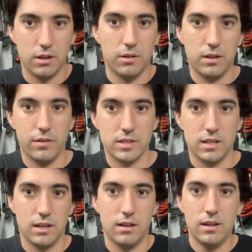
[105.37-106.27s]
give us
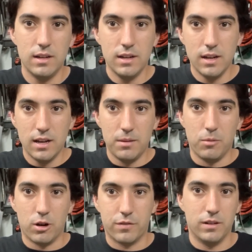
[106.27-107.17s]
a more
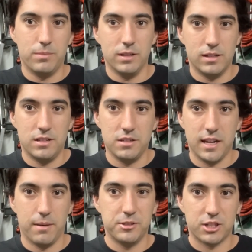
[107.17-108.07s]
of an ability to
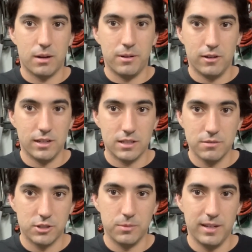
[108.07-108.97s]
damage our opponents, which
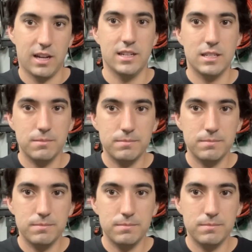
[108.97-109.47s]
will be nice.